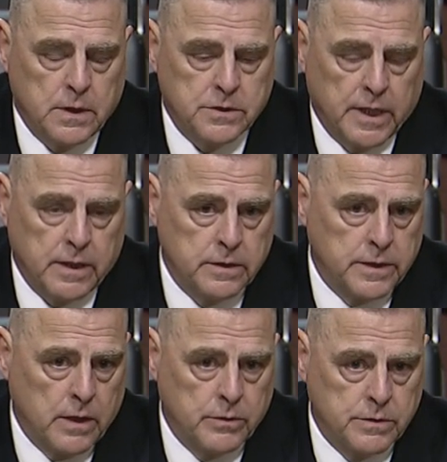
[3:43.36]

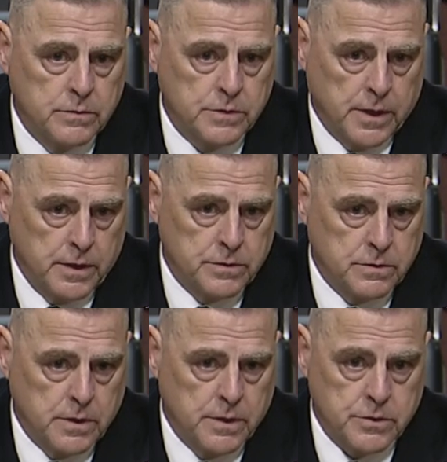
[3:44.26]
Secondly, I would say
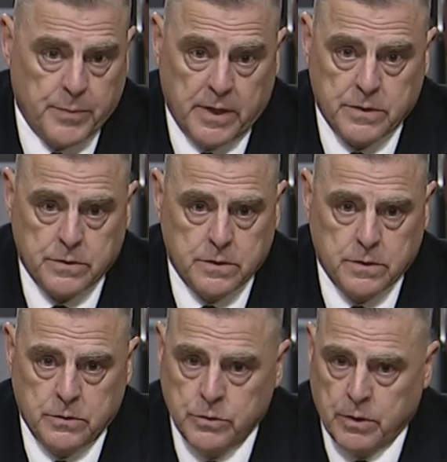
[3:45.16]
is space. It's
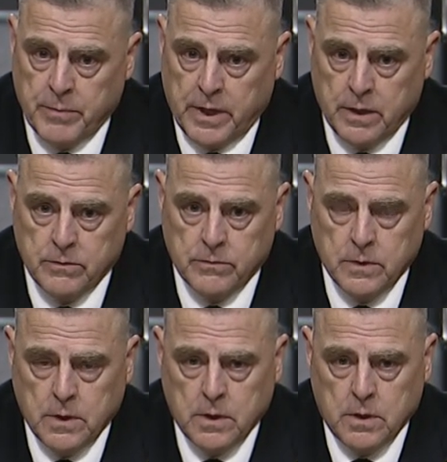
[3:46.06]
a new domain
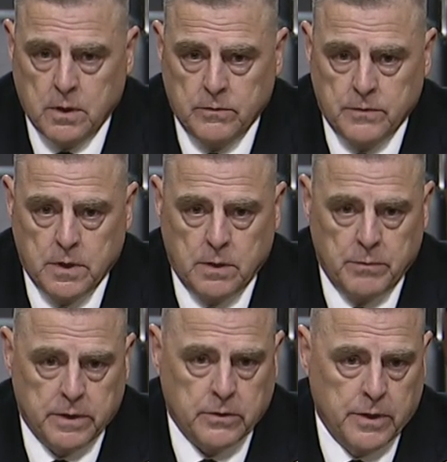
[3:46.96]
of
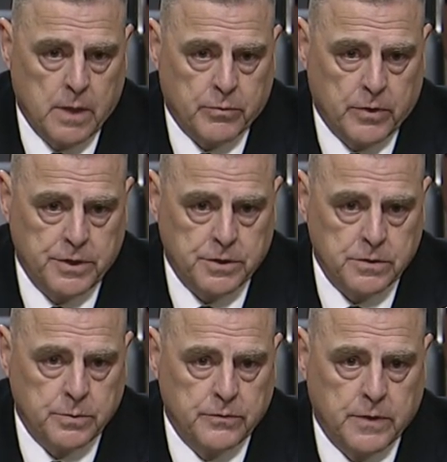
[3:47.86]
military
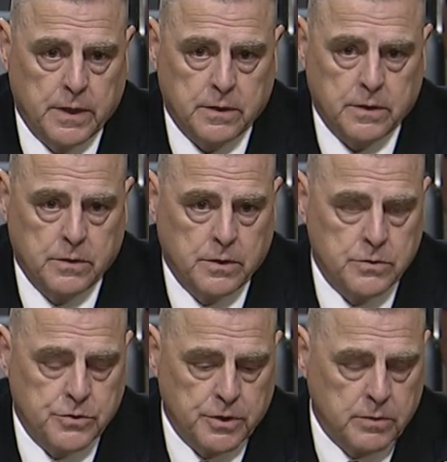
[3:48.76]
operations. We've got a
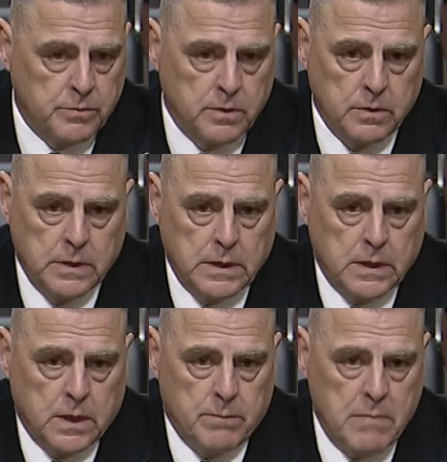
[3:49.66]
considerable
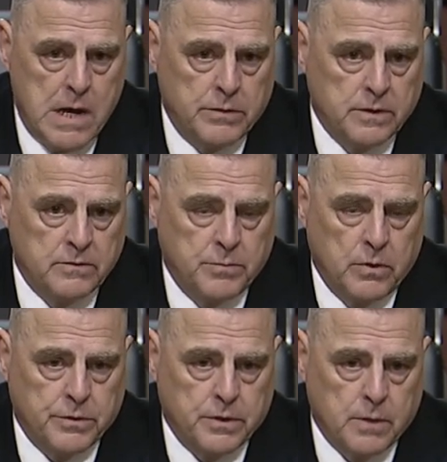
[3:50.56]
amount of
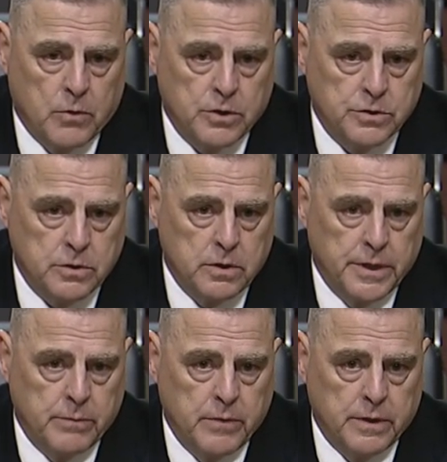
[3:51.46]
both commercial
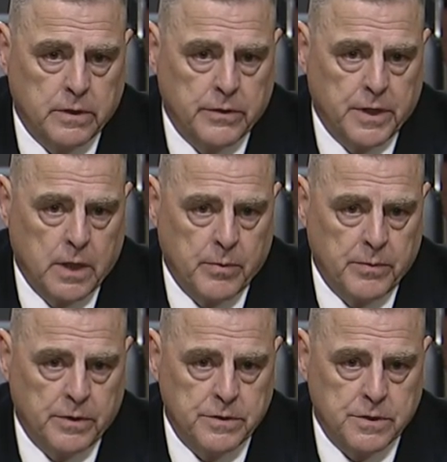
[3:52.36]
and military
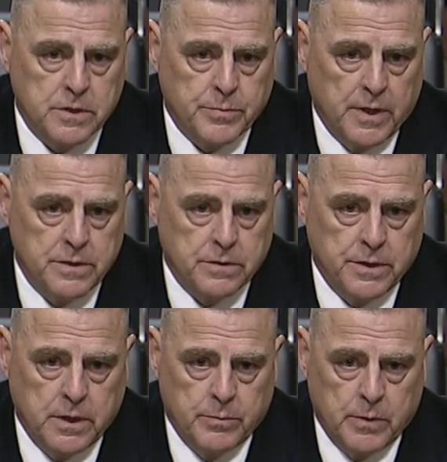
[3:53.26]
capabilities in space. They
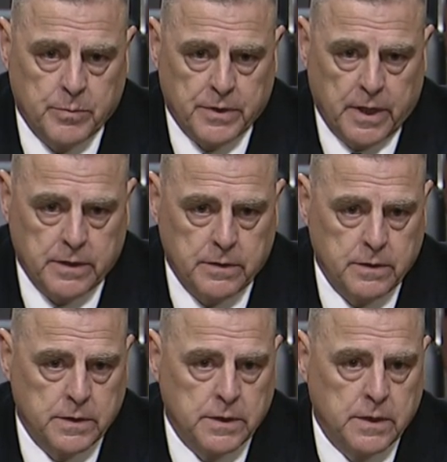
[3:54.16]
need to be
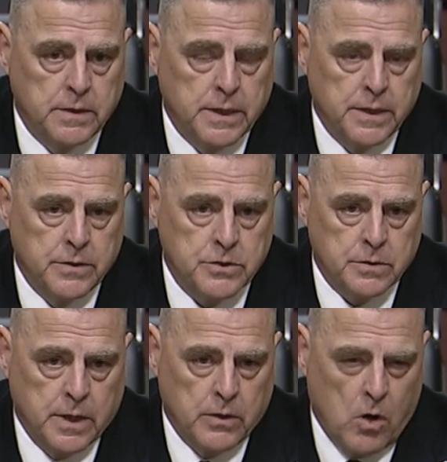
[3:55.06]
protected
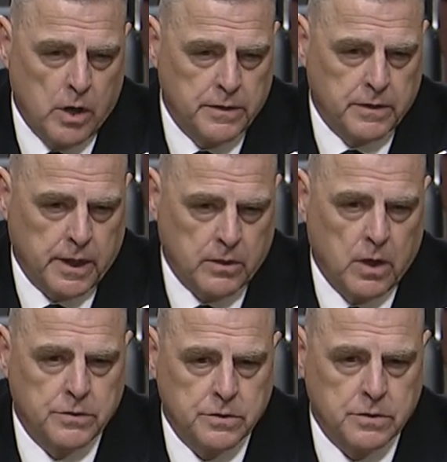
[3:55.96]
in all of the
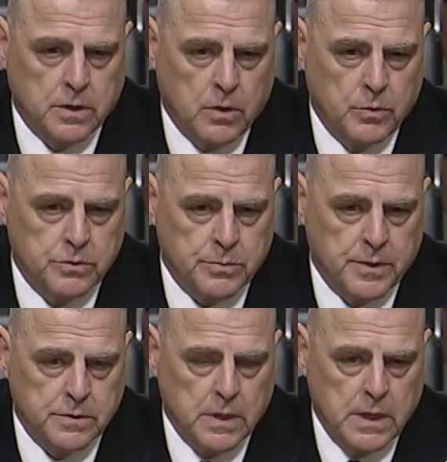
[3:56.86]
technologies that go with
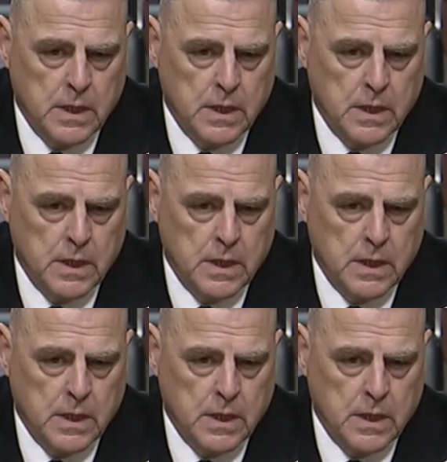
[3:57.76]
space.